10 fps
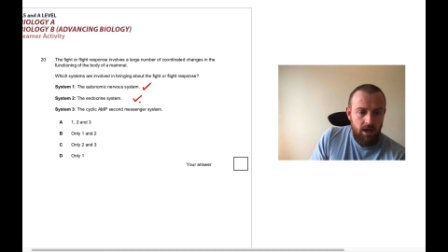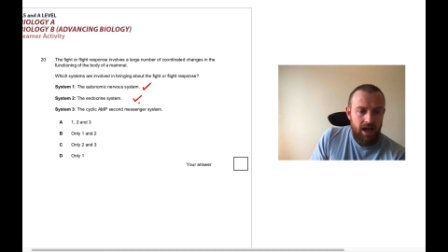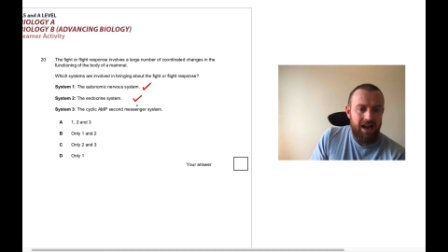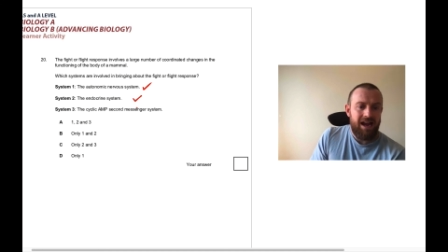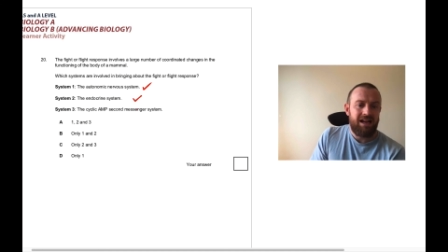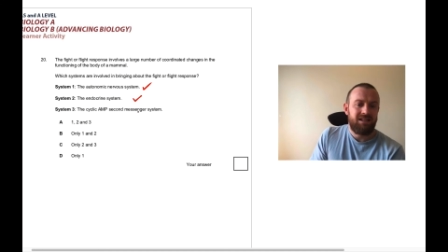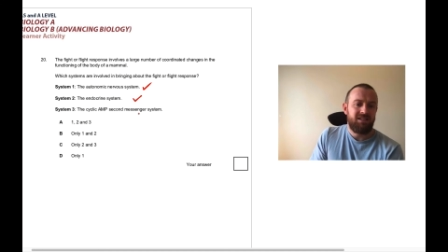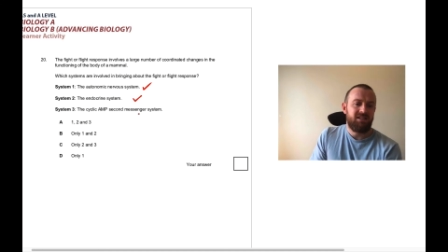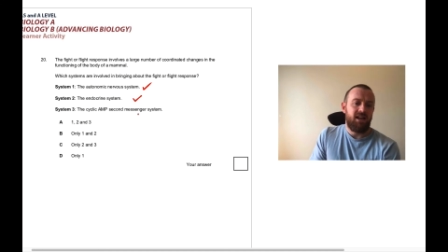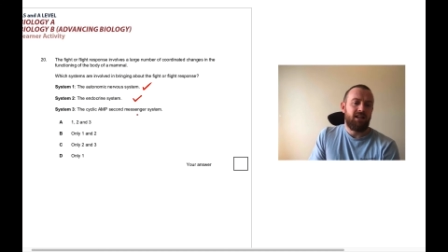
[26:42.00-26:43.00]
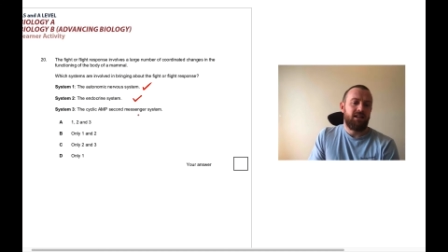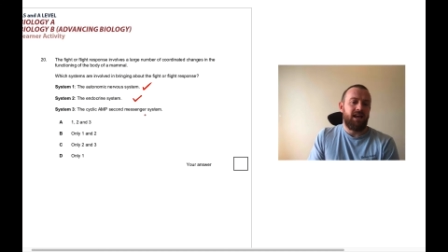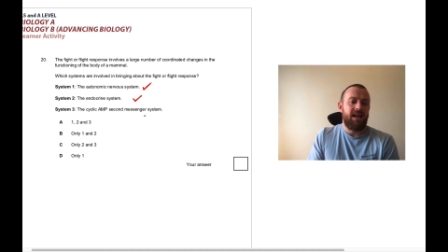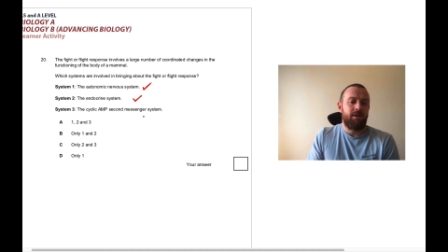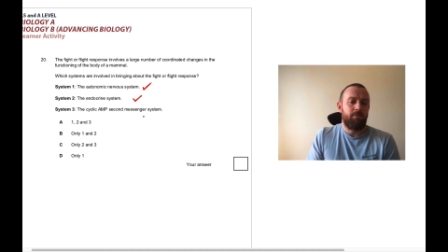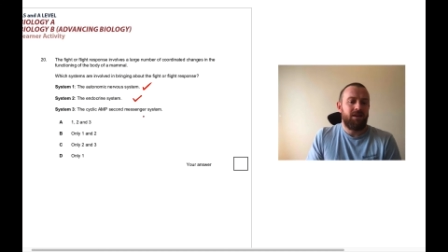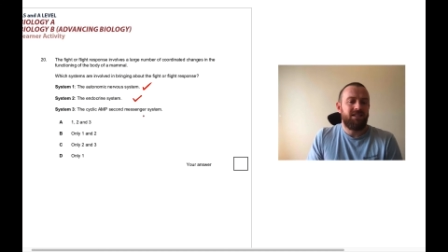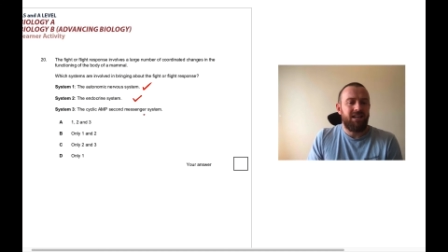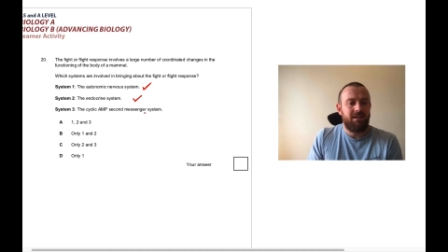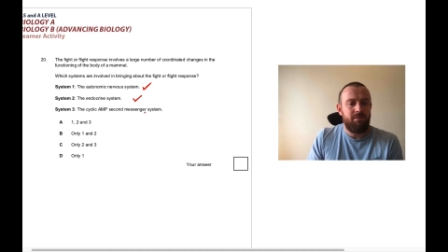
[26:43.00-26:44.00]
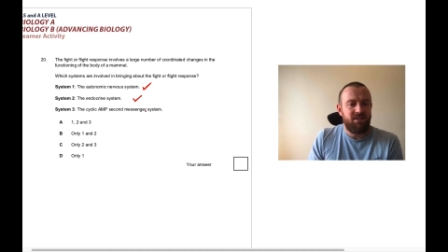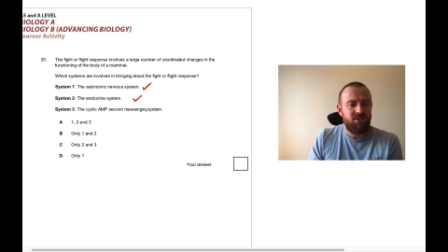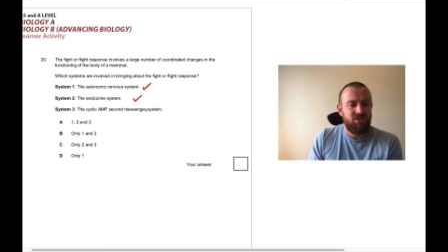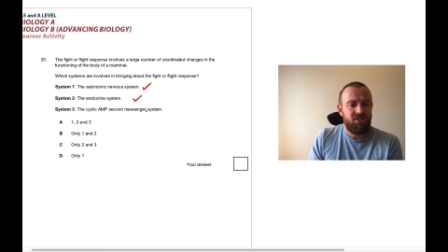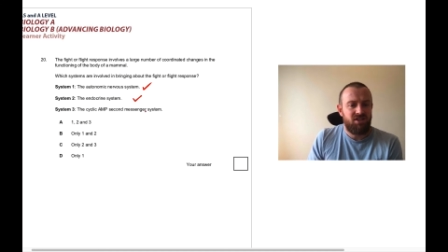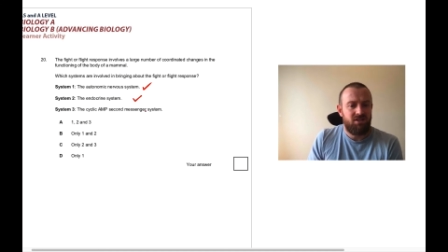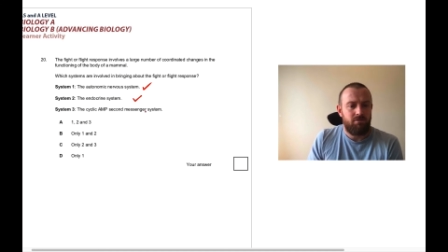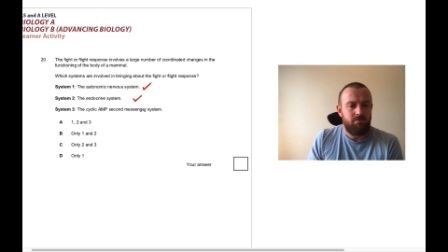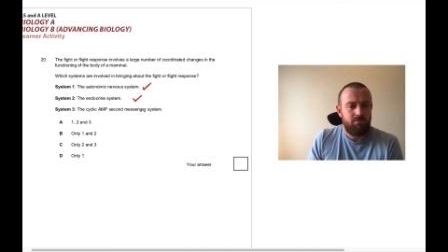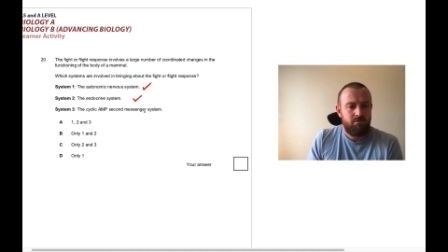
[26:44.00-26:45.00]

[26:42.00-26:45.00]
And the cyclic AMP second messenger system.